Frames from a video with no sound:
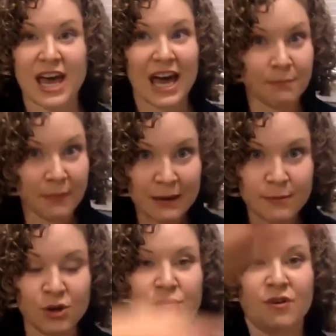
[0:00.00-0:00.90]
and maybe
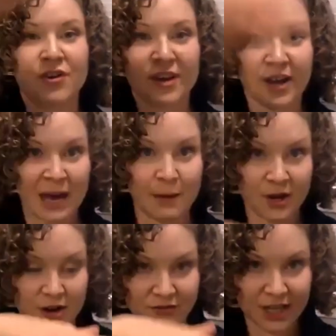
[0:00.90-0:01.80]
you've run the gamut
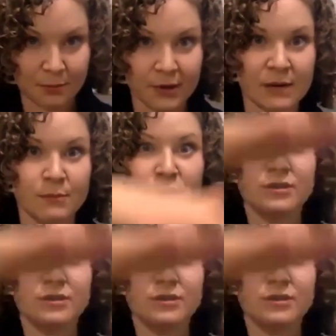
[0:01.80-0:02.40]
of like minimal